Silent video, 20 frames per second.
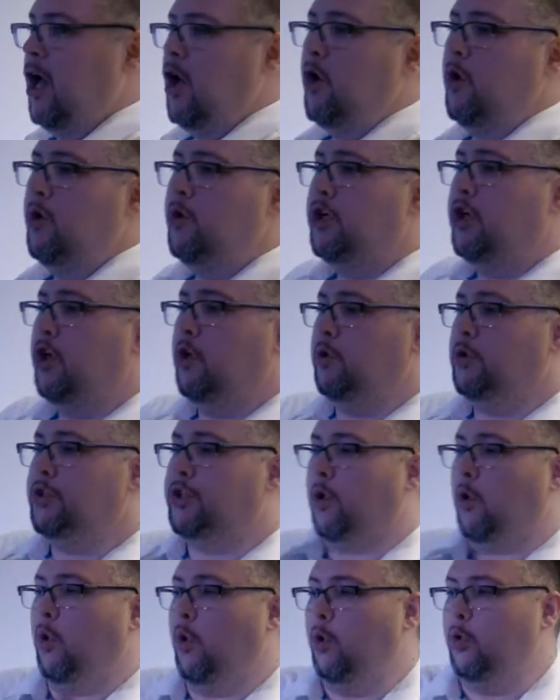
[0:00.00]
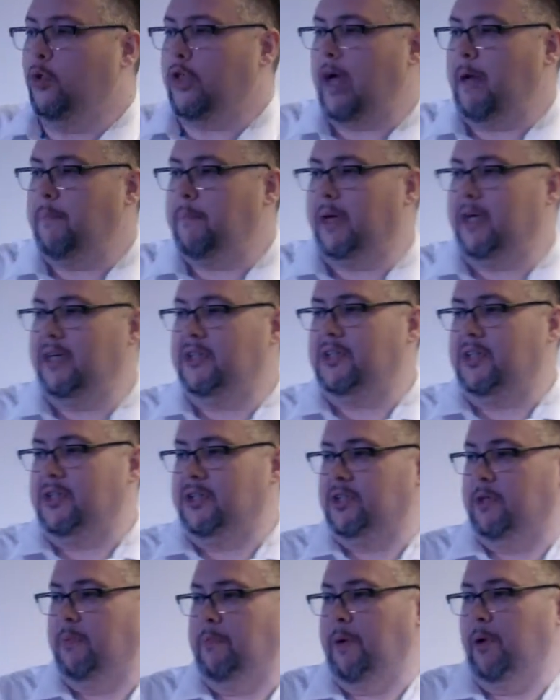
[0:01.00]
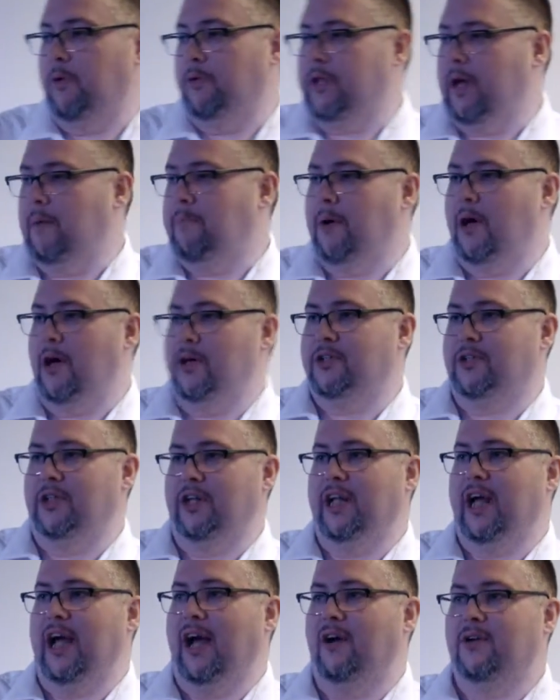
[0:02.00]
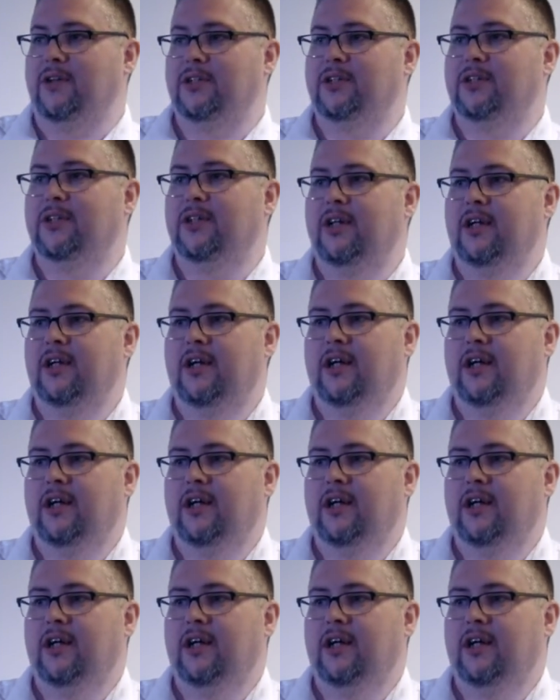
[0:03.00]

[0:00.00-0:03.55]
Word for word: Who used all their pieces to build their person in house?